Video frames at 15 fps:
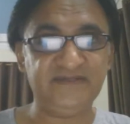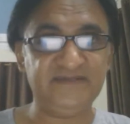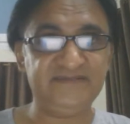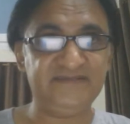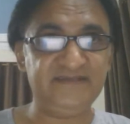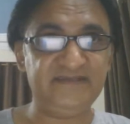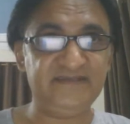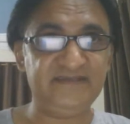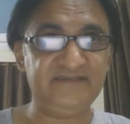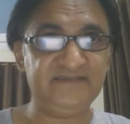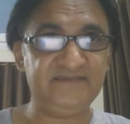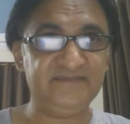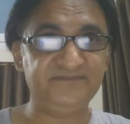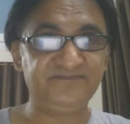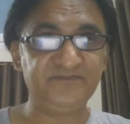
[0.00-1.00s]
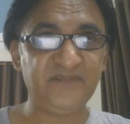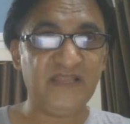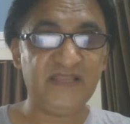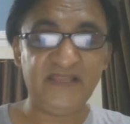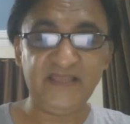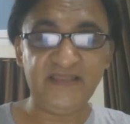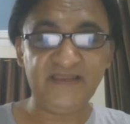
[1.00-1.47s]
is the
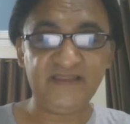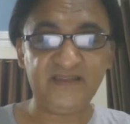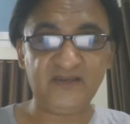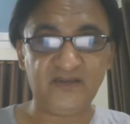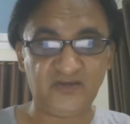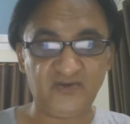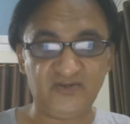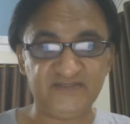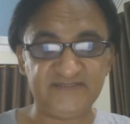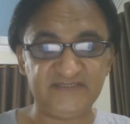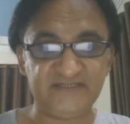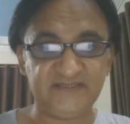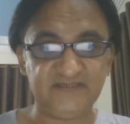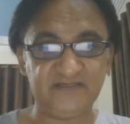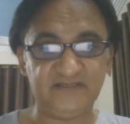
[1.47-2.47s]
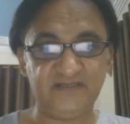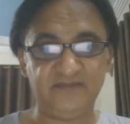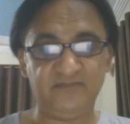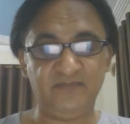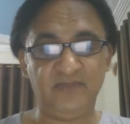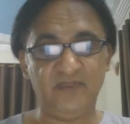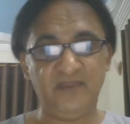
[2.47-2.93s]
learning across the
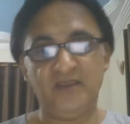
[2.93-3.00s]
curriculum.